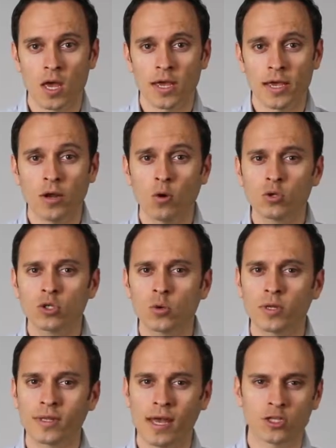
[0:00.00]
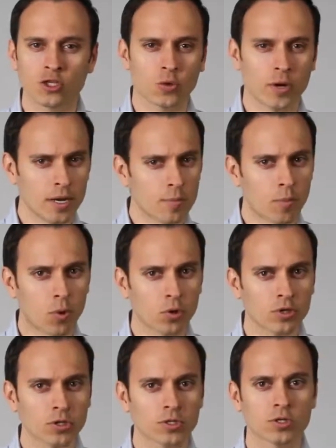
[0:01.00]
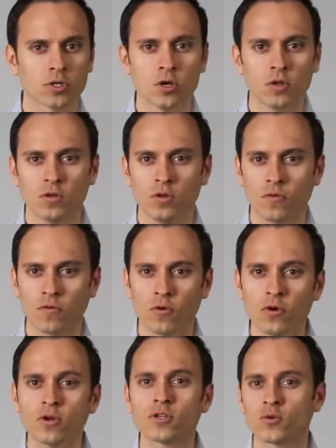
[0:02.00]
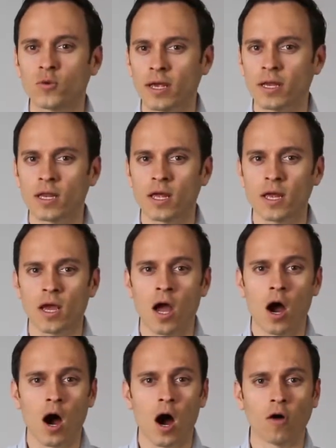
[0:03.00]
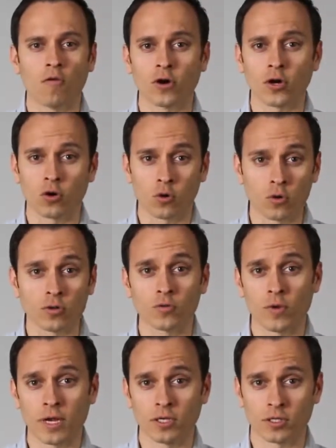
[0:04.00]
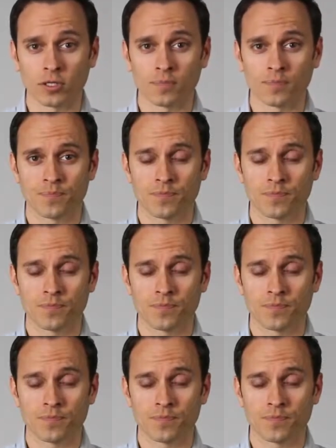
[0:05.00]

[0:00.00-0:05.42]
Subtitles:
yet also attach great importance to the further strengthening of our current ranges.